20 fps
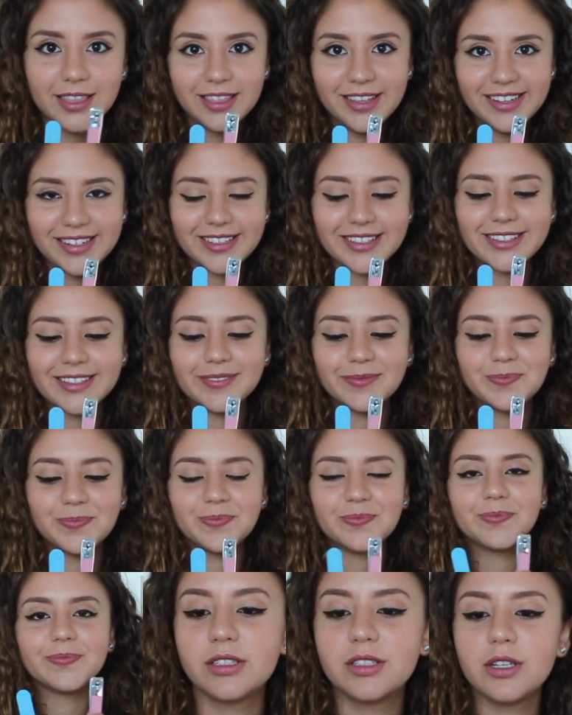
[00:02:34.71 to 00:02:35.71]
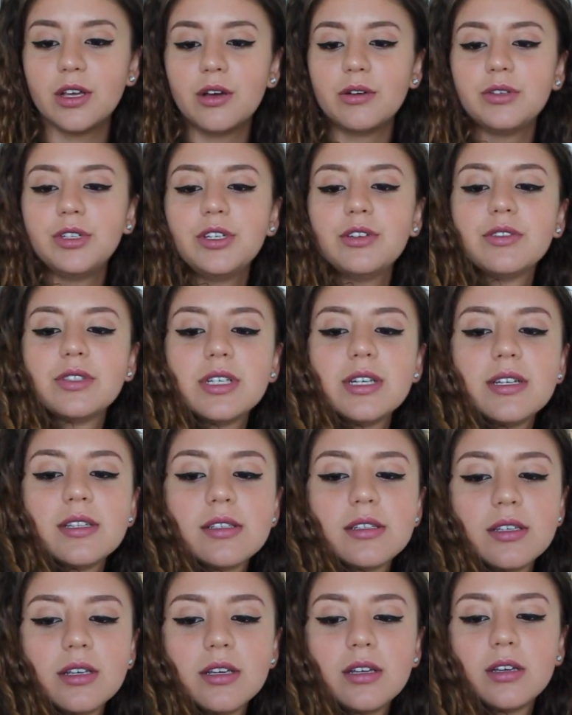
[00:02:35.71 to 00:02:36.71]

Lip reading: this. So use it